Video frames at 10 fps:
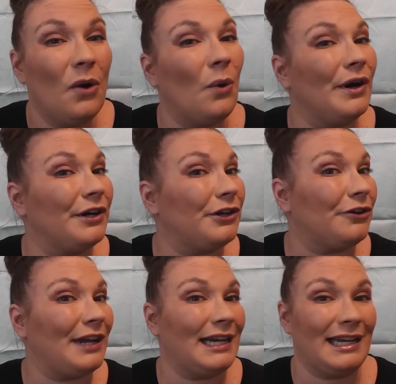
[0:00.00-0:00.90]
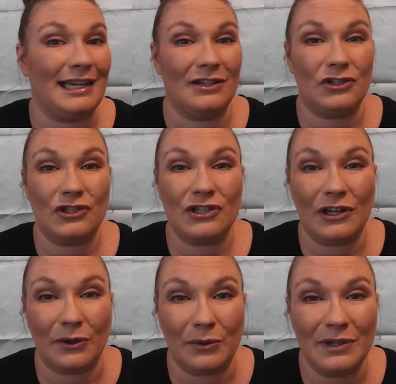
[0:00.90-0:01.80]
or you're getting in
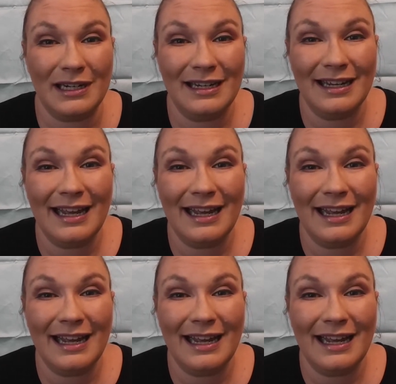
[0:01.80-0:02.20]
soon.